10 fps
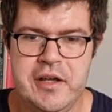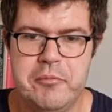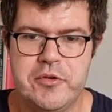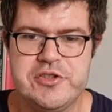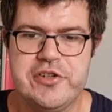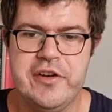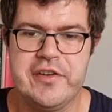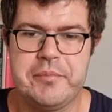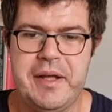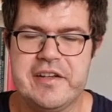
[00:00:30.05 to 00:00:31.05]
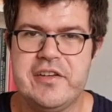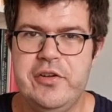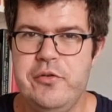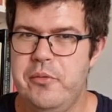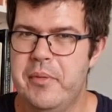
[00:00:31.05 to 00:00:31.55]
one shouldn't expect
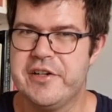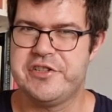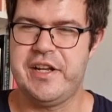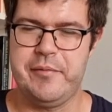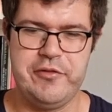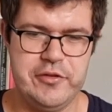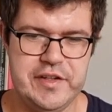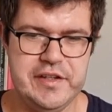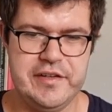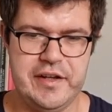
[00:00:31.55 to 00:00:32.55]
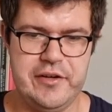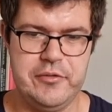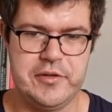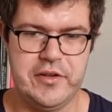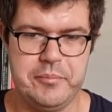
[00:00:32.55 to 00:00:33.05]
too much depth or
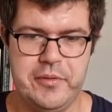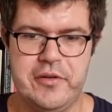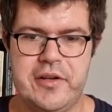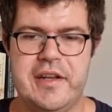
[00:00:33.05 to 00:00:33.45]
detail to the book.